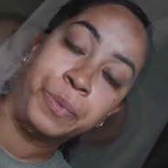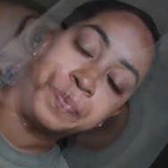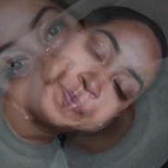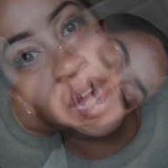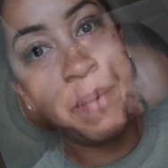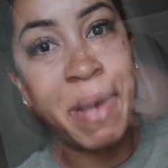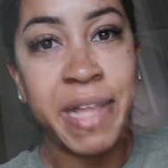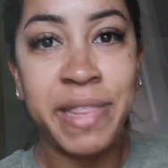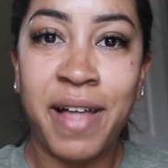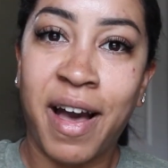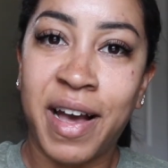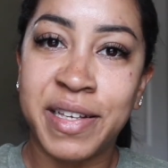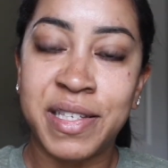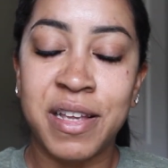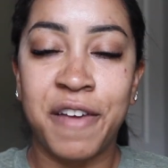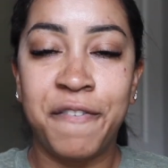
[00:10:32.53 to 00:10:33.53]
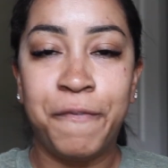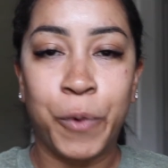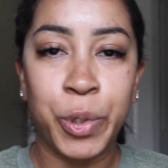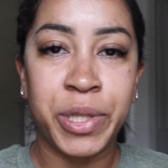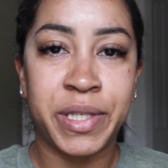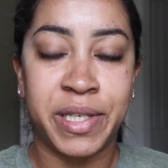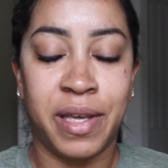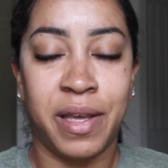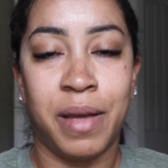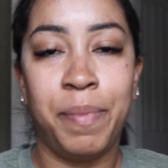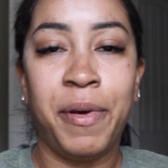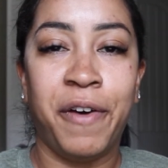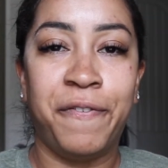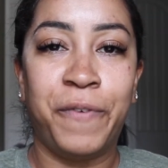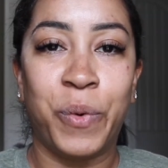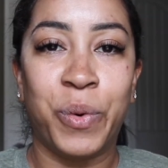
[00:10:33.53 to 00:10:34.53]
And my last and fourth tip
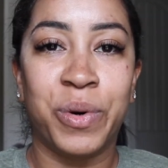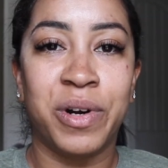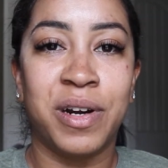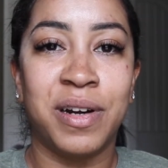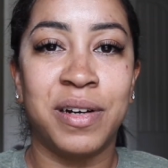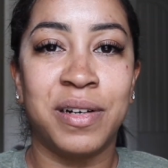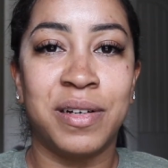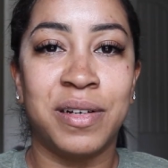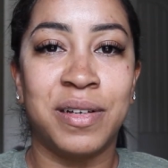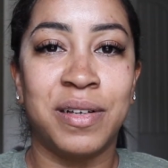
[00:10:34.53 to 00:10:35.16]
for